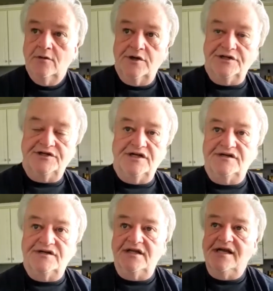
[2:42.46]
which
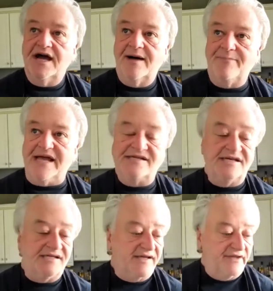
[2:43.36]
is the
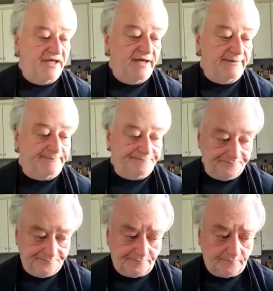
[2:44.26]
basis of the
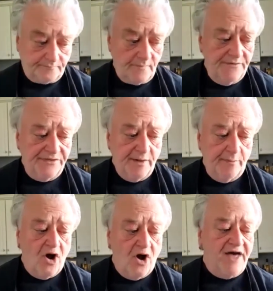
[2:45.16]

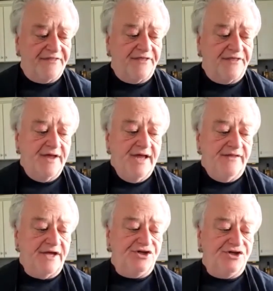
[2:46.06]
broth,
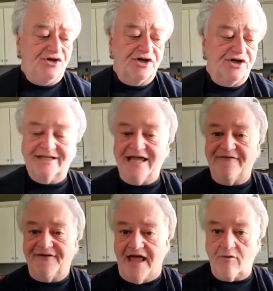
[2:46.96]
that you cook
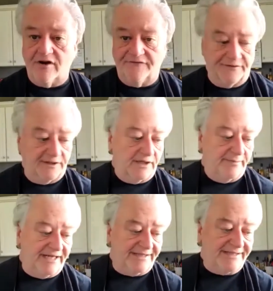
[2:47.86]
that flour for a little
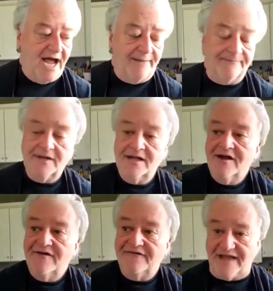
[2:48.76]
bit of time.
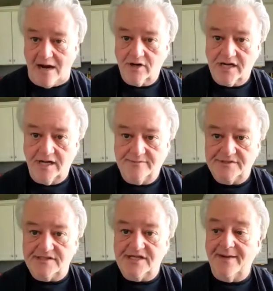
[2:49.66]
Flour
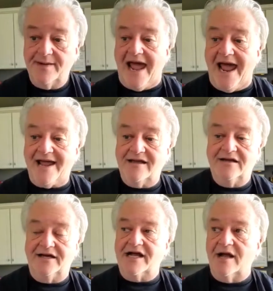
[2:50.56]
comes in a bag
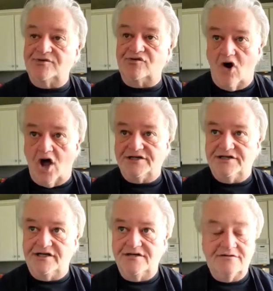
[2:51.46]
and it comes raw
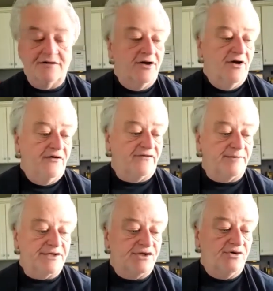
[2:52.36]
to you from
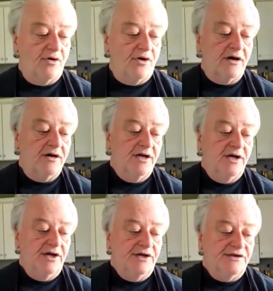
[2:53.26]
the store.
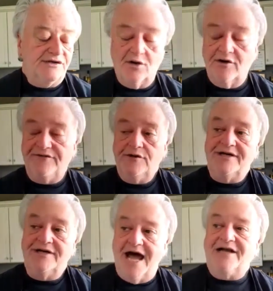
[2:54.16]
So if you
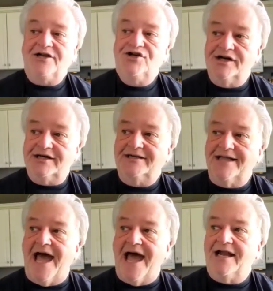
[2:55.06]
would not cook
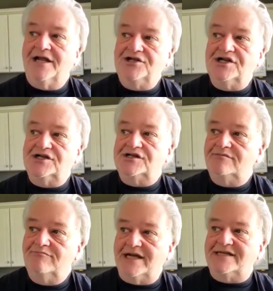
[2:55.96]
that and just
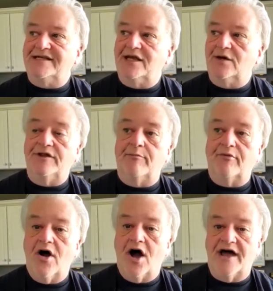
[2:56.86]
mix it in with
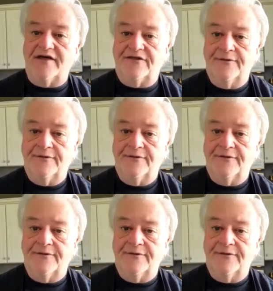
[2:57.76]
broth,